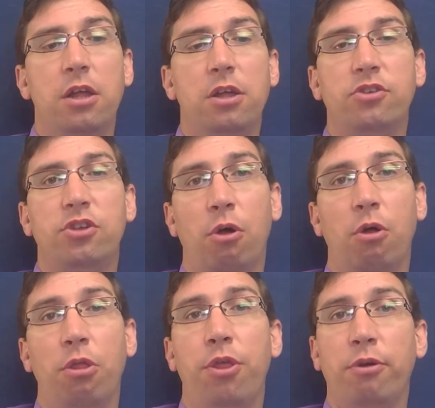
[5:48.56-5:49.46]

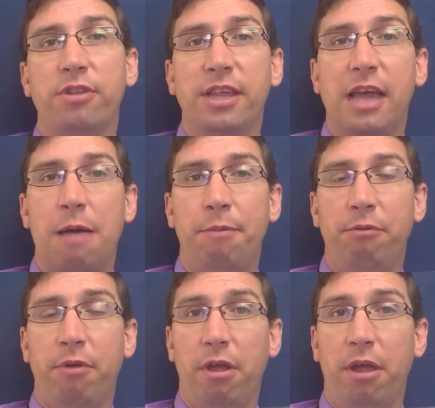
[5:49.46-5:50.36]
So those are the common
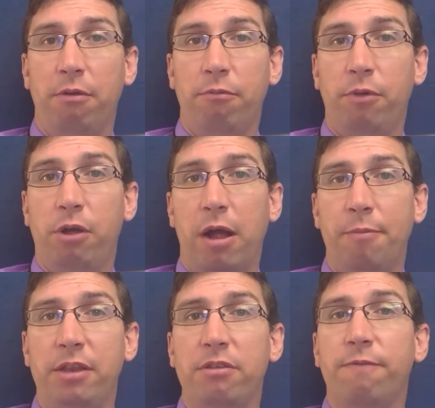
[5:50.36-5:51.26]

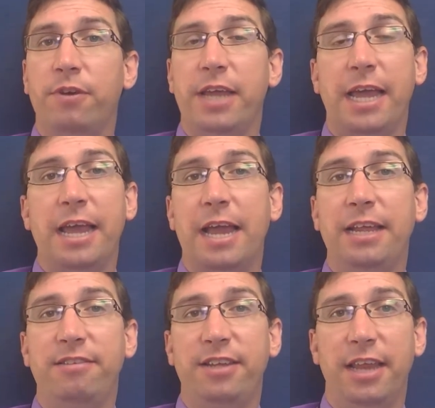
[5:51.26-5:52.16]
requirements for taking any
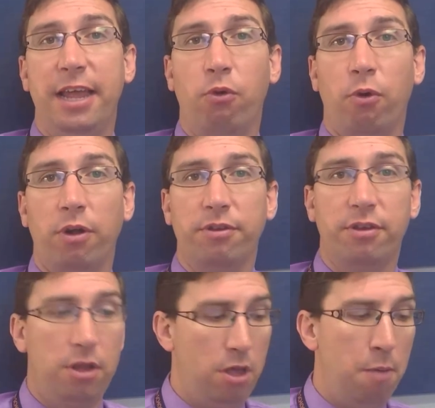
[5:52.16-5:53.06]
CNA
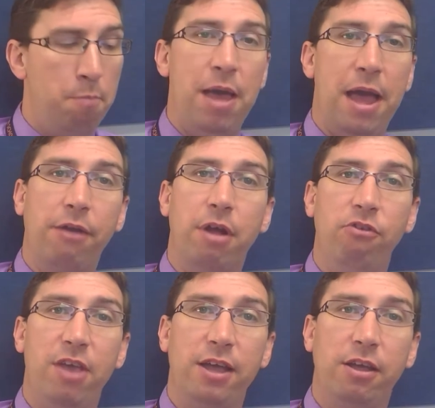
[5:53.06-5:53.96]
course. Background
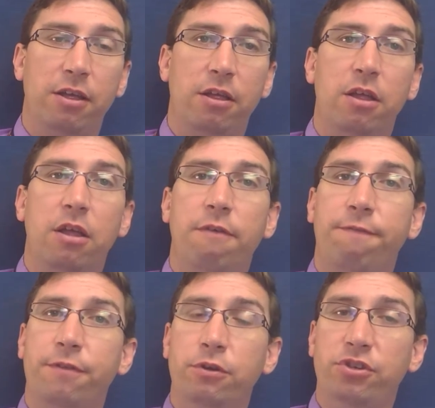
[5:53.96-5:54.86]
check,
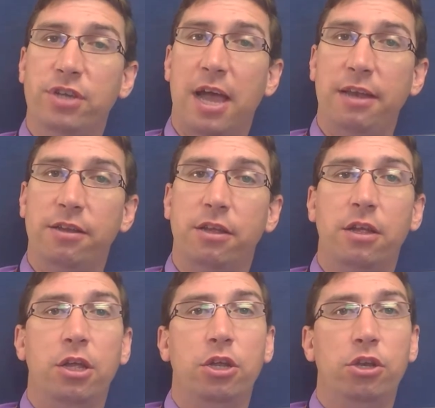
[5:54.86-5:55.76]
flu shot,
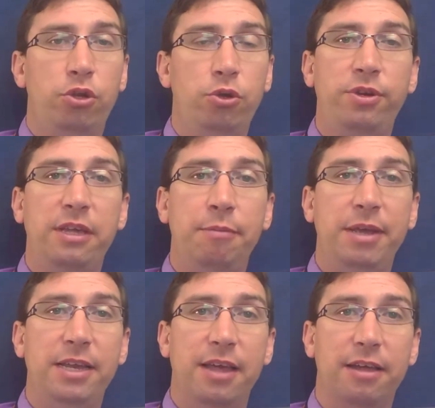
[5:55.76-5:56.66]
2
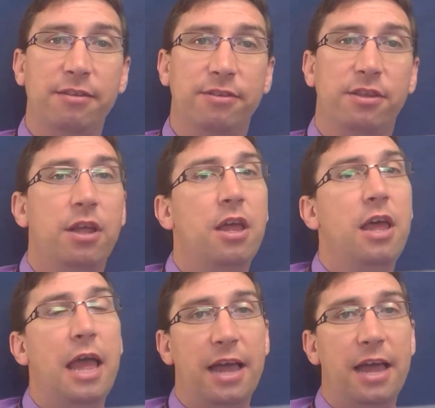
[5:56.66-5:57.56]
TB tests,
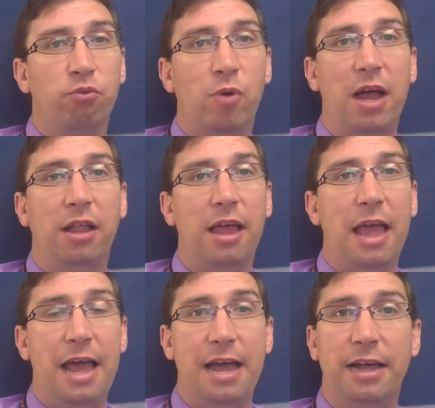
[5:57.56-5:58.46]
as well
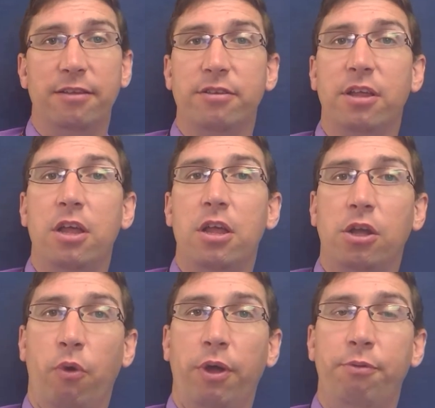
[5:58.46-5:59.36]
as
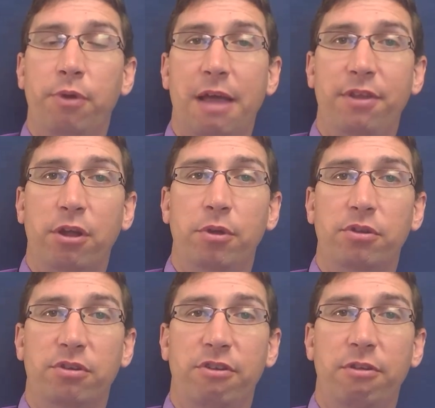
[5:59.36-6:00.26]
going through and having your
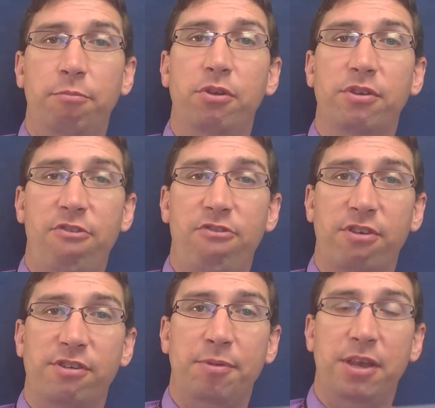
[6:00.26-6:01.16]

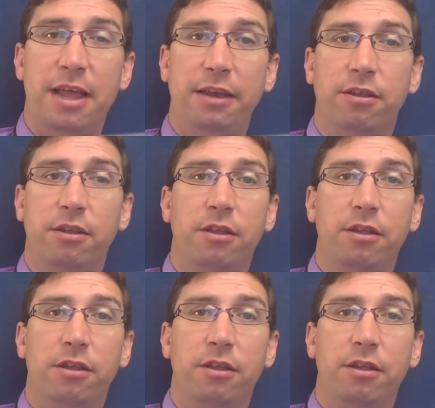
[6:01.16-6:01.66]
immunizations up to date.